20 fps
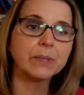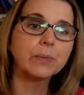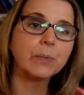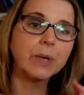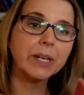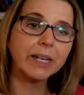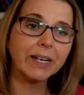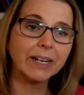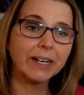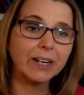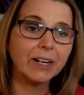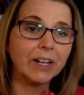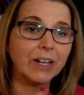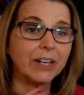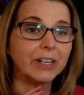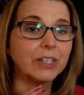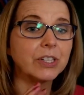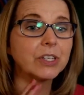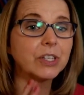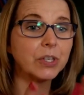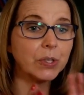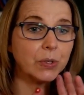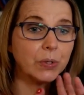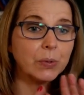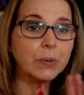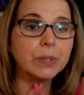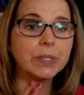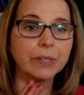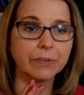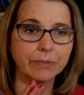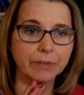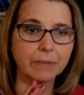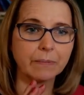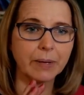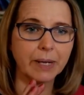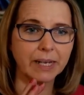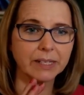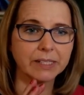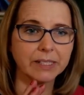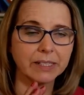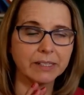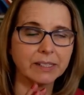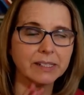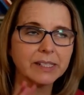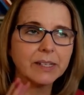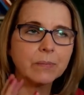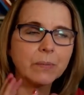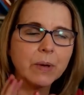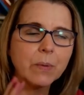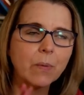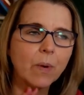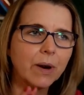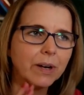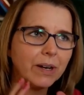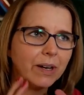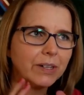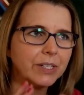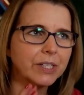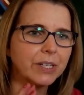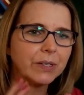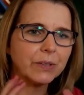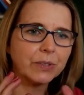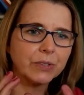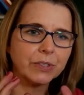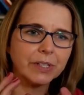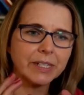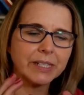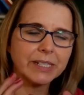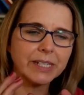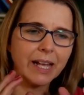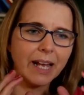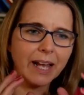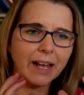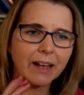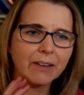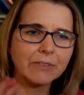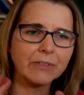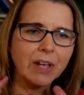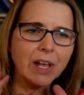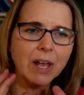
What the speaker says: we can learn 2 different patterns, and we want our children to have